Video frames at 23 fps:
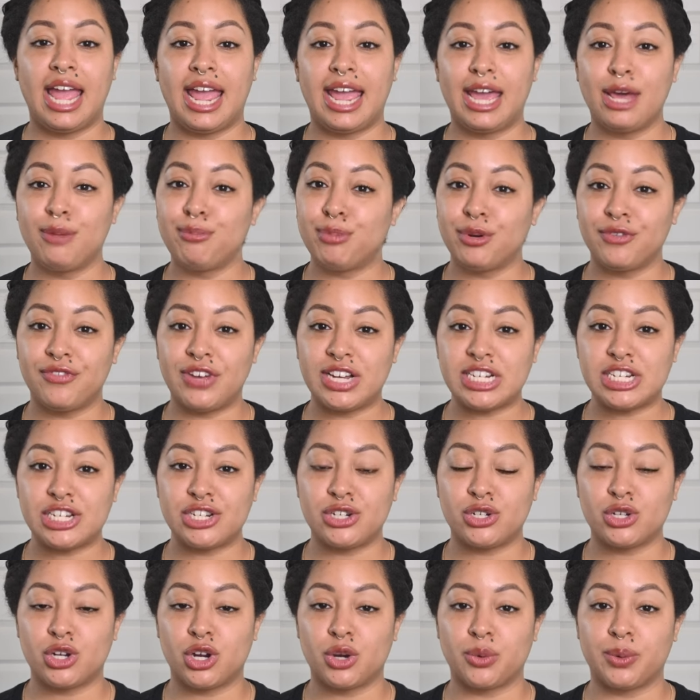and
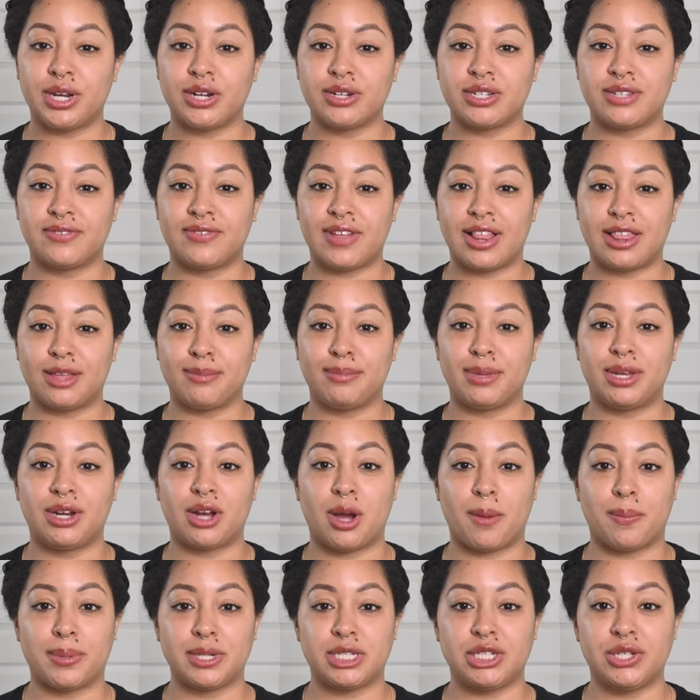professional career development
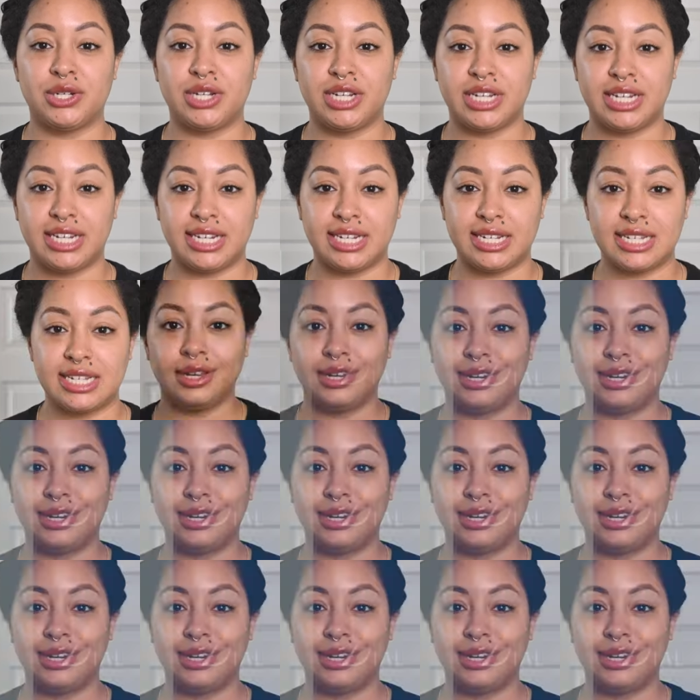opportunities.